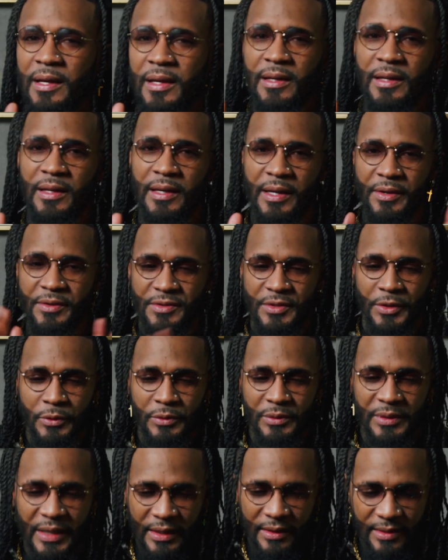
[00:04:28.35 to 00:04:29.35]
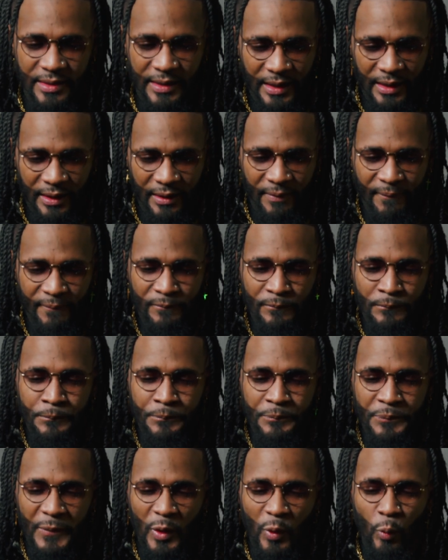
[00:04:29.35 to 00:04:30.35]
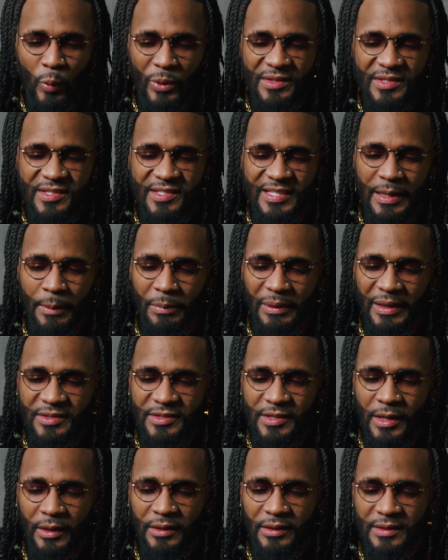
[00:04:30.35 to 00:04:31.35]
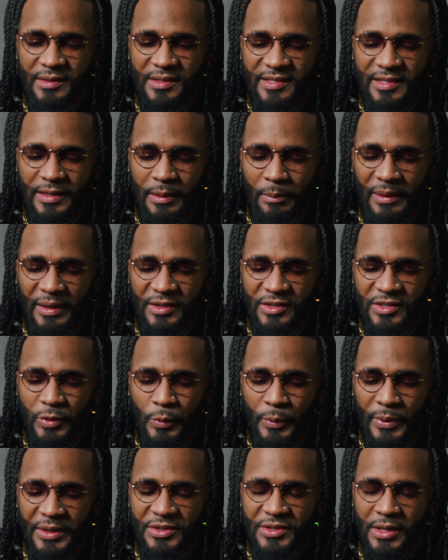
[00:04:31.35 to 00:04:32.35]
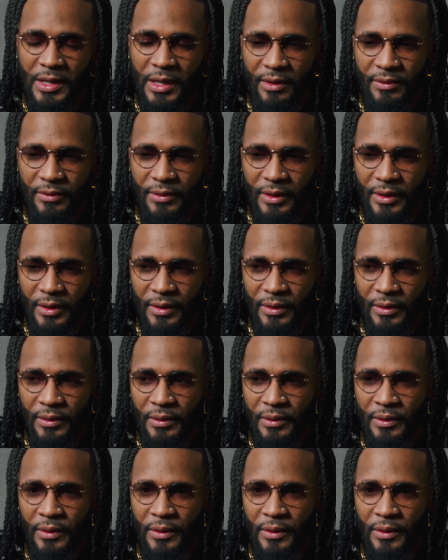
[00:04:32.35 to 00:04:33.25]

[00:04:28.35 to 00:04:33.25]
Here's the unique thing. When siblings are good siblings to each other,